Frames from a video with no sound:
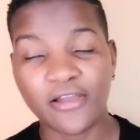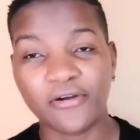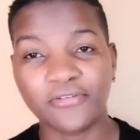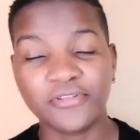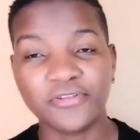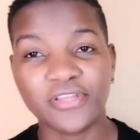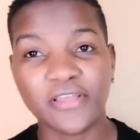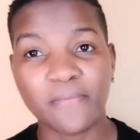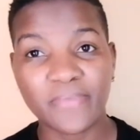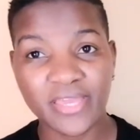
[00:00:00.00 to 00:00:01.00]
or
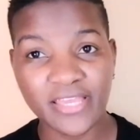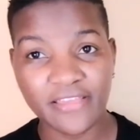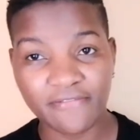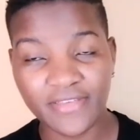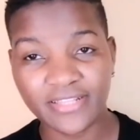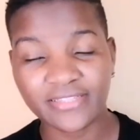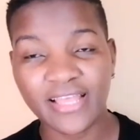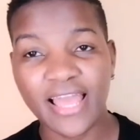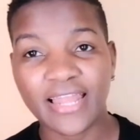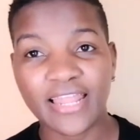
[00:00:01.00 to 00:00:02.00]
during big events,
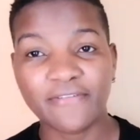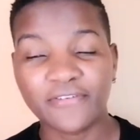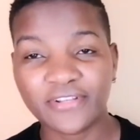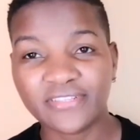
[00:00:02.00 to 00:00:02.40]
like for